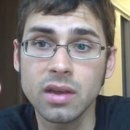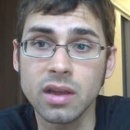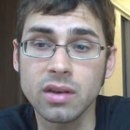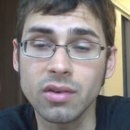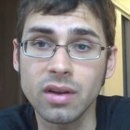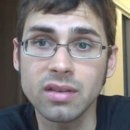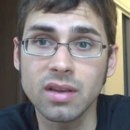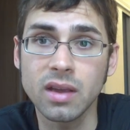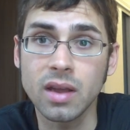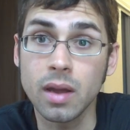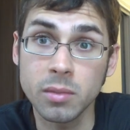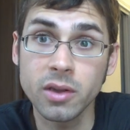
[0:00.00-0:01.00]

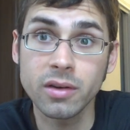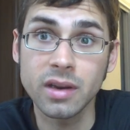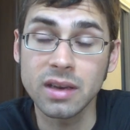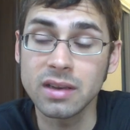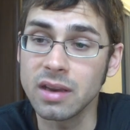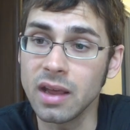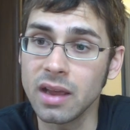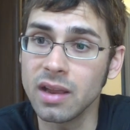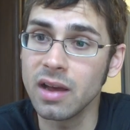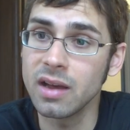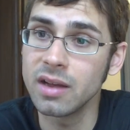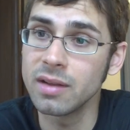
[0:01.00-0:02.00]
interesting. I'm learning today.
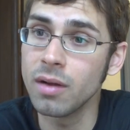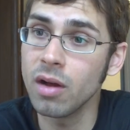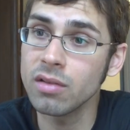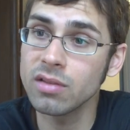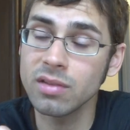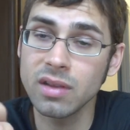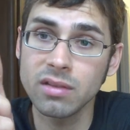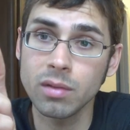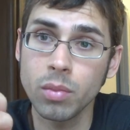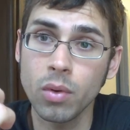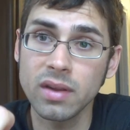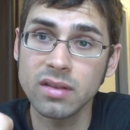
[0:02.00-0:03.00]
Uh, also, these are
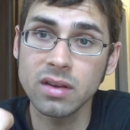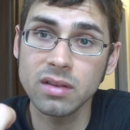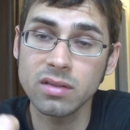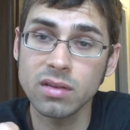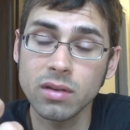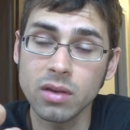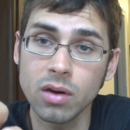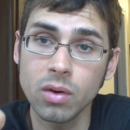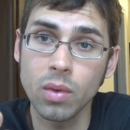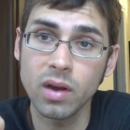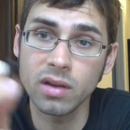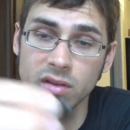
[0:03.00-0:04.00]
poisonous, so you
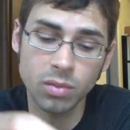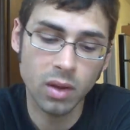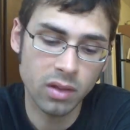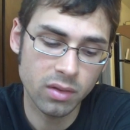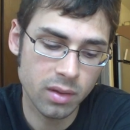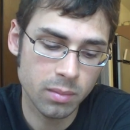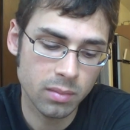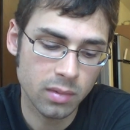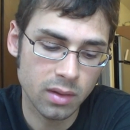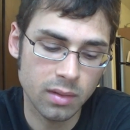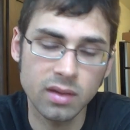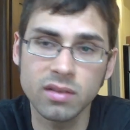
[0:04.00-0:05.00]
don't want to swallow them
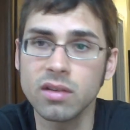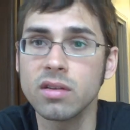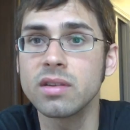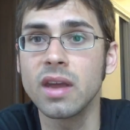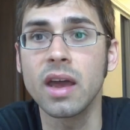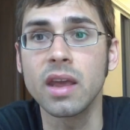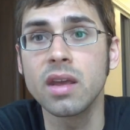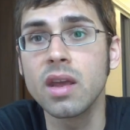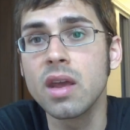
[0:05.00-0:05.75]
because you'll die.